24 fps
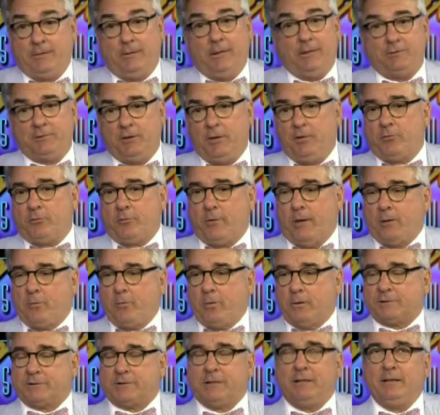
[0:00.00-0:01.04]
that's another great
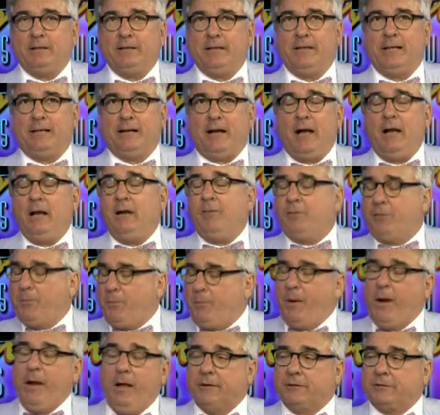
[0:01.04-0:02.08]
question because it kind of
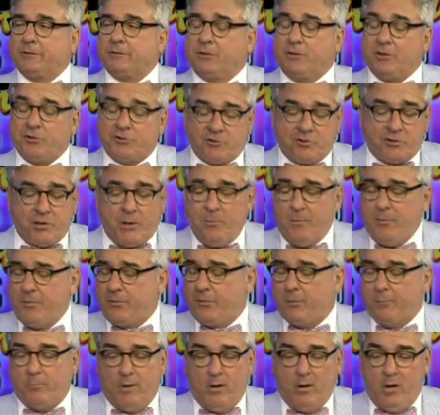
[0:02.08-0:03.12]
depends because some of
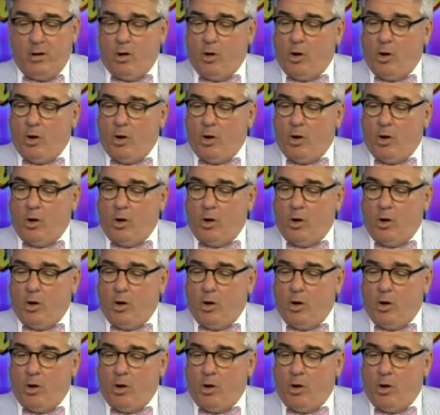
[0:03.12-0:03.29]
them